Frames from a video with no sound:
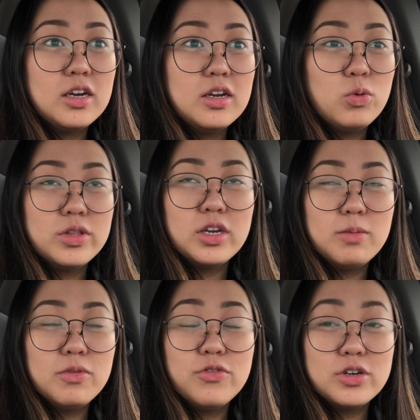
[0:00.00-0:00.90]
well, the
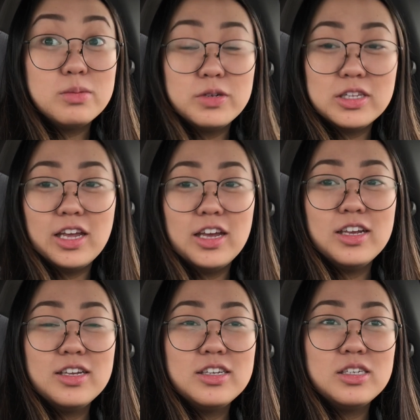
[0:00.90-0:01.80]
night before his birthday
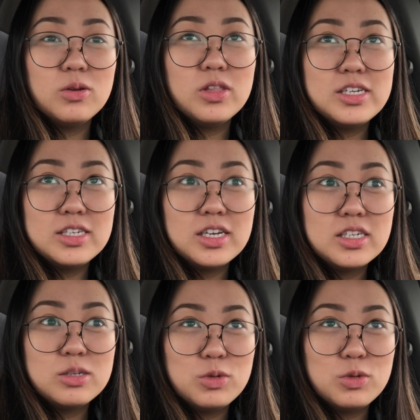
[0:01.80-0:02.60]
so the six,